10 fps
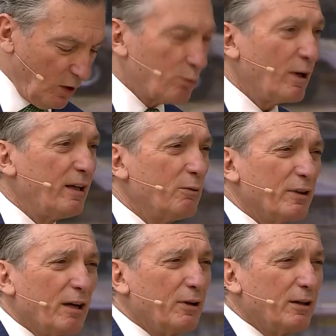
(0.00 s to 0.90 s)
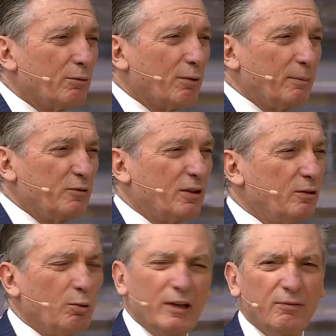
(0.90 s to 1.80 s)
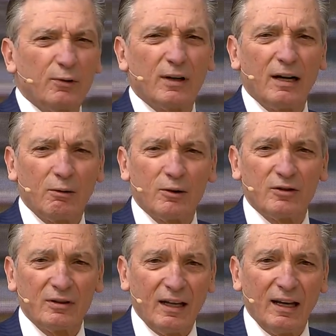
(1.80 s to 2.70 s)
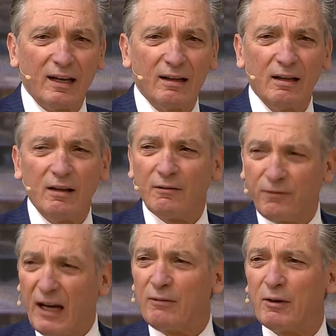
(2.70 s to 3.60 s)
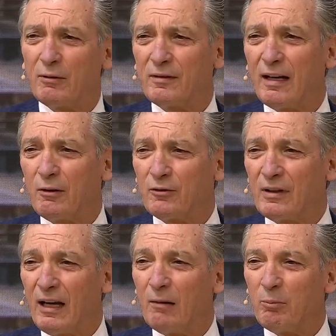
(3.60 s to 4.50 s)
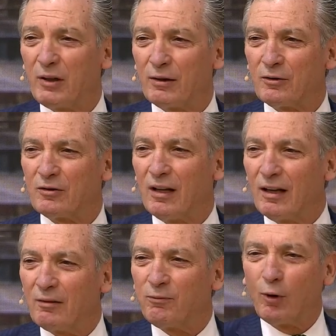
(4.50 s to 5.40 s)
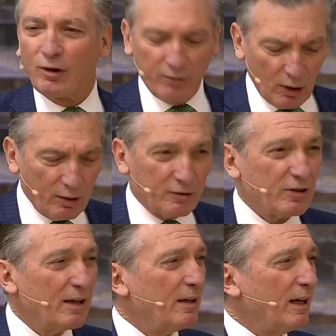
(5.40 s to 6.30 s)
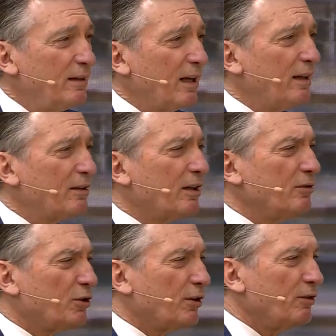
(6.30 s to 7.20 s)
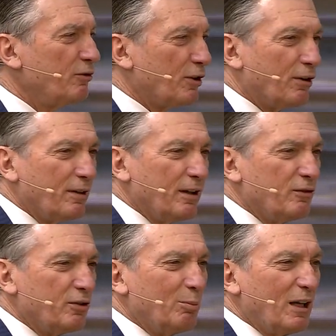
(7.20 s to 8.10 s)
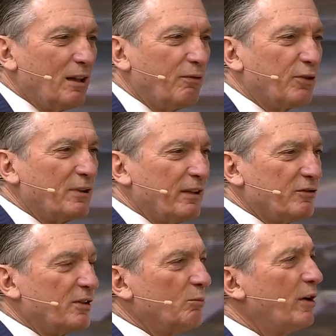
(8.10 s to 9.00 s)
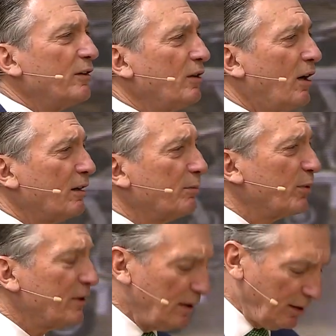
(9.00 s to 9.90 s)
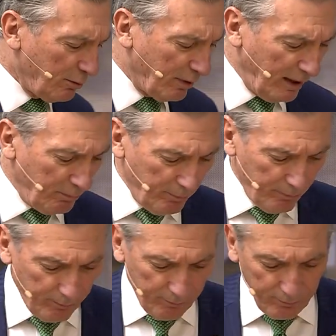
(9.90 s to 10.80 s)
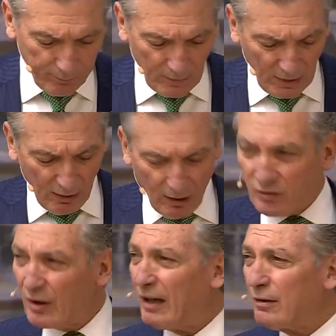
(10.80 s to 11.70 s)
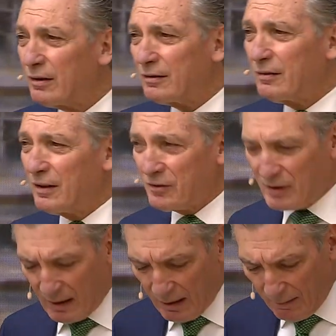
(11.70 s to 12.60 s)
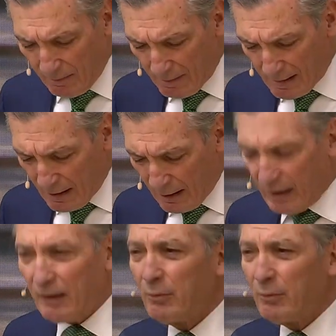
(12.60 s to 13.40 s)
running without interruption, 24 hours a day, 500,000 amperes at 4 volts, and yet it can turn dirt into metal for less than $1 per kilogram. So I looked at this thing and I